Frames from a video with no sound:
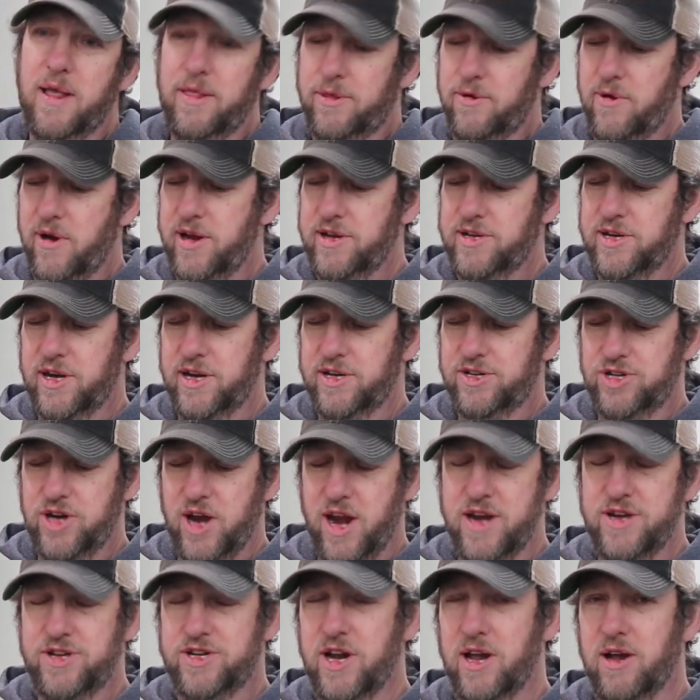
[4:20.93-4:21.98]
they're easy to
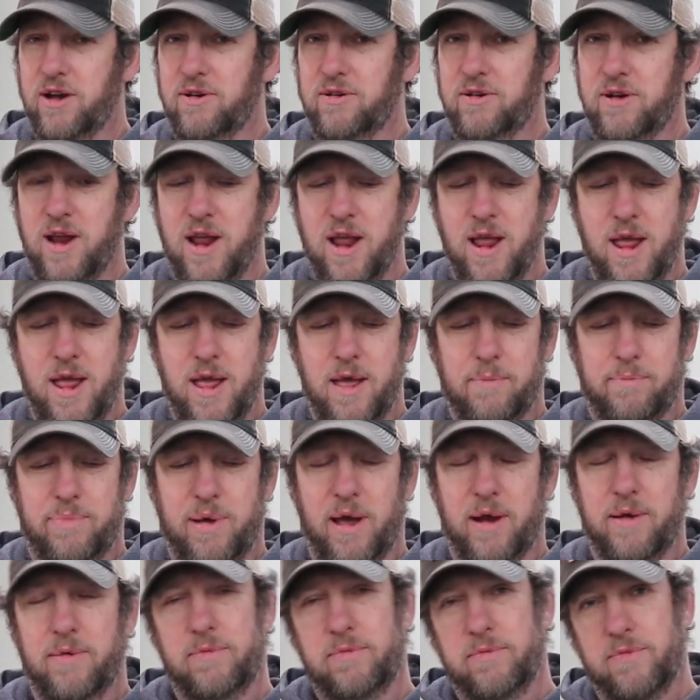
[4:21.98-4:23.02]
change out,
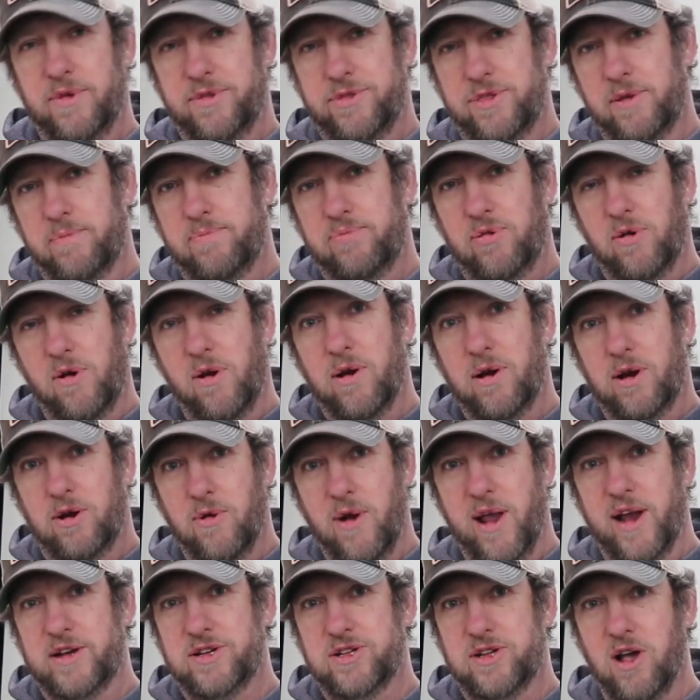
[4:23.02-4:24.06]
but with the
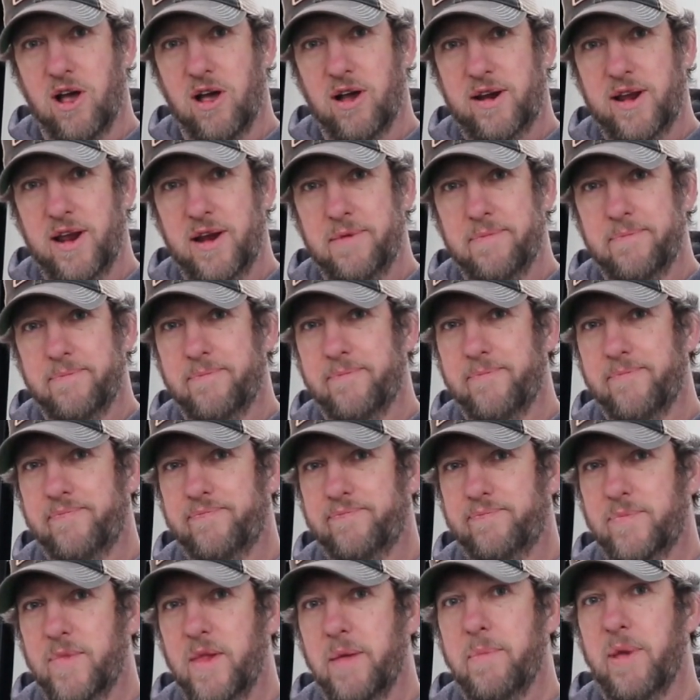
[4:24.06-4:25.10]
correct socket,
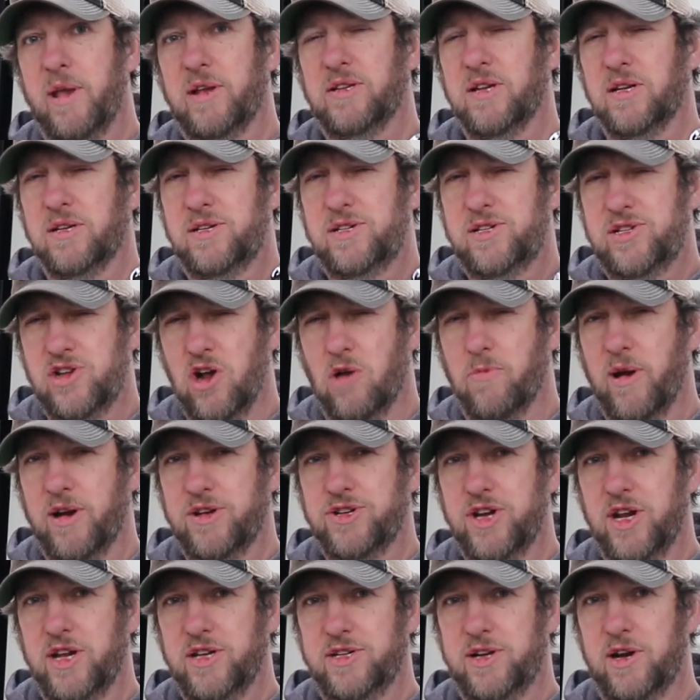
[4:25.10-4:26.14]
it makes it so
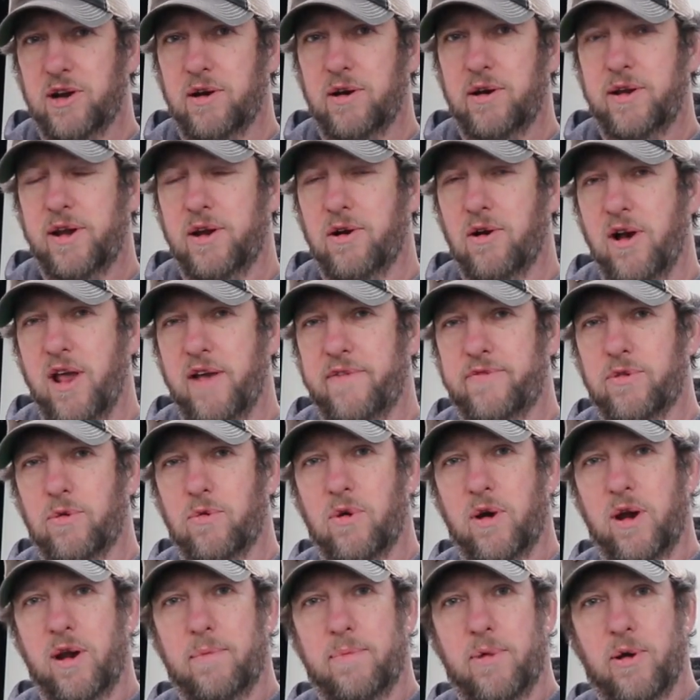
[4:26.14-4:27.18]
much easier. You don't have to
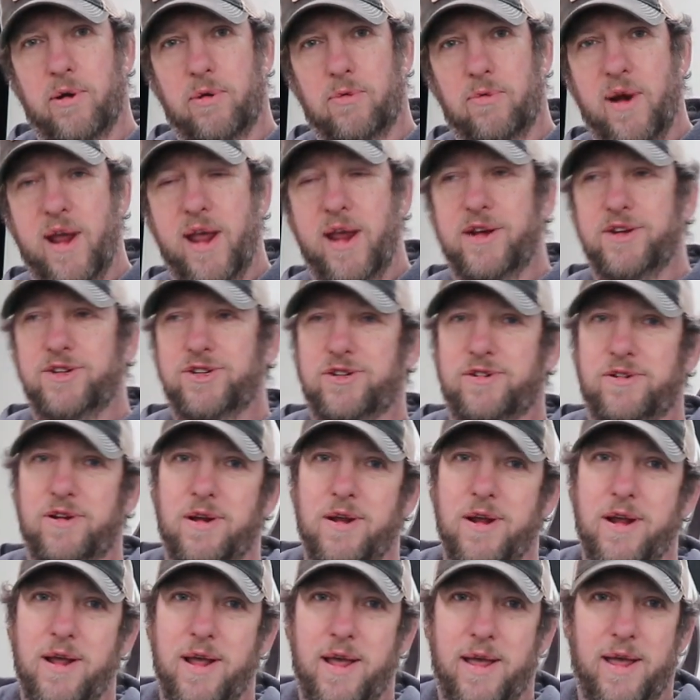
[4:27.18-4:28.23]
worry about a wrench
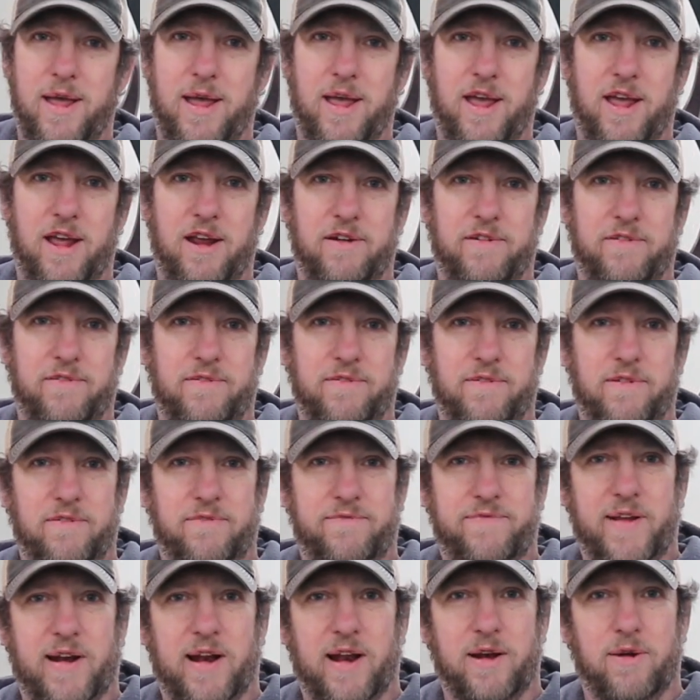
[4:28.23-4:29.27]
and
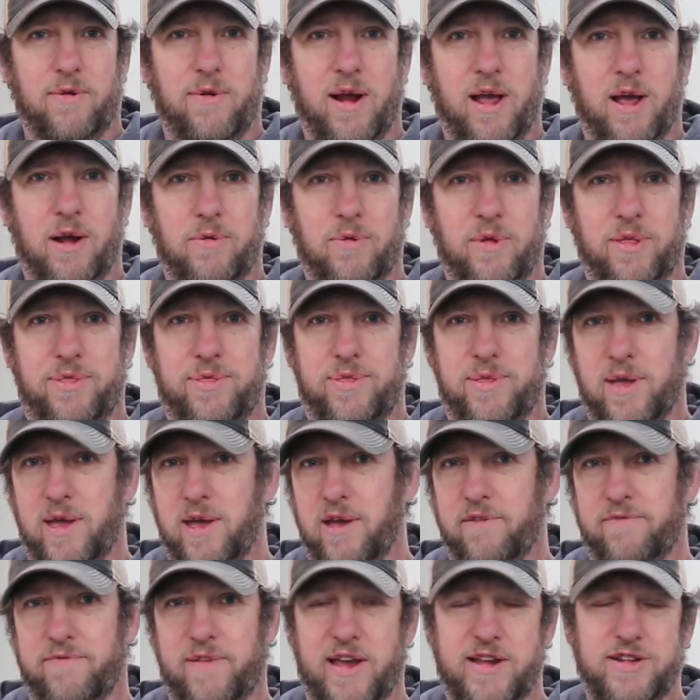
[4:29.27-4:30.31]
fiddling around with
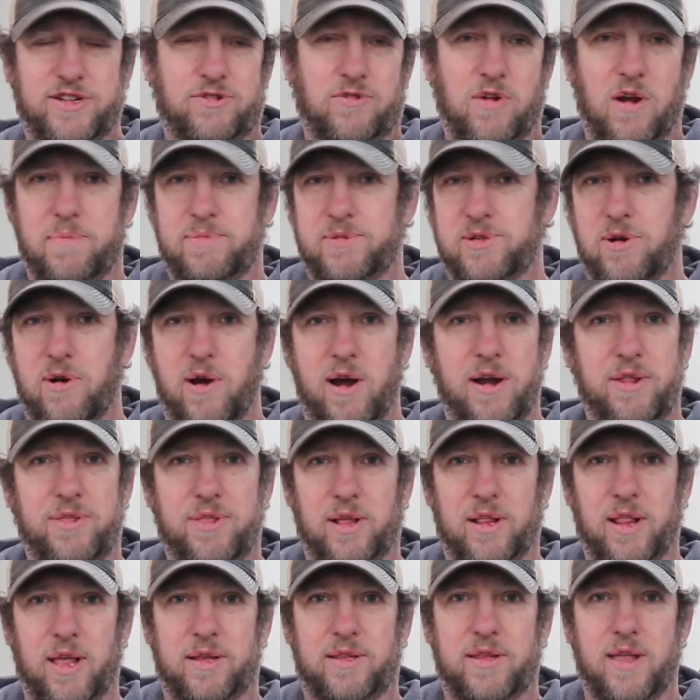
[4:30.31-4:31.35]
vice grips or
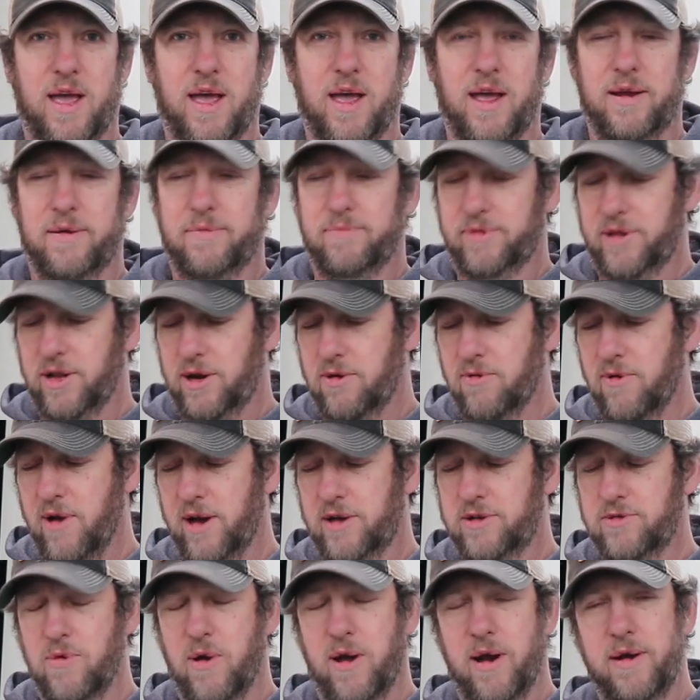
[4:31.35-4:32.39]
anything like that. The
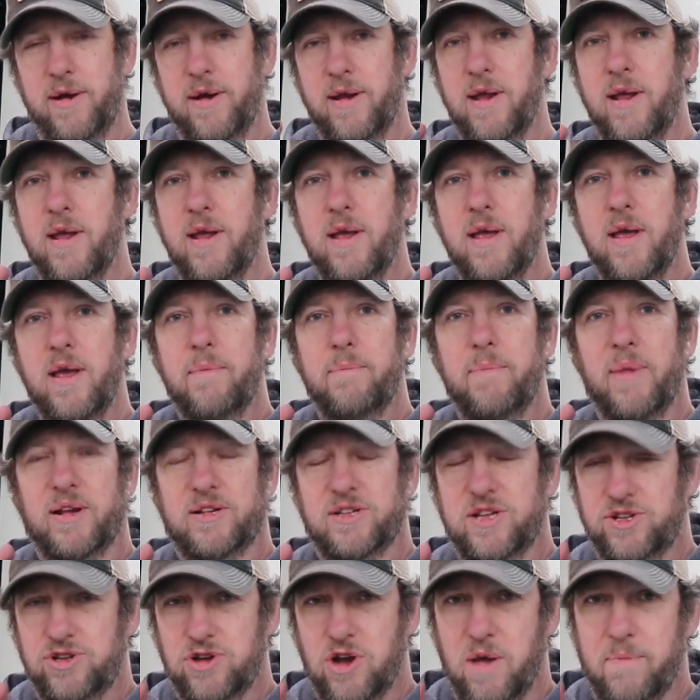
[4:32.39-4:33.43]
correct one
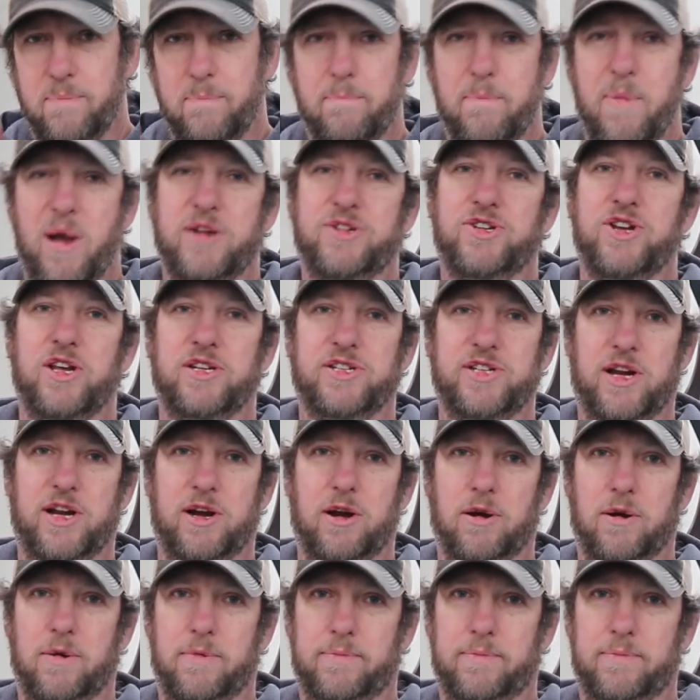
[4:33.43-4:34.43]
makes the job much easier.